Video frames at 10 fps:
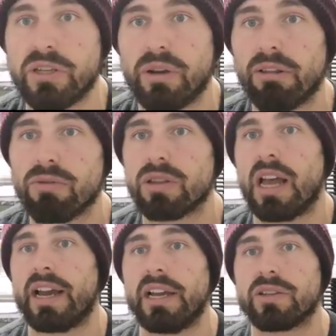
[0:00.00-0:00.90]
So it looks
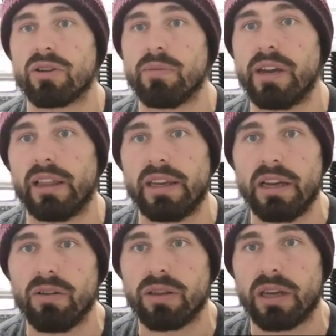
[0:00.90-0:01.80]
like it's going to be a
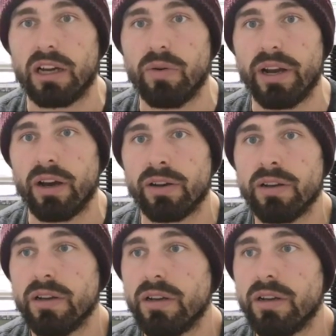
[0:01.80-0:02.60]
legal thing going on.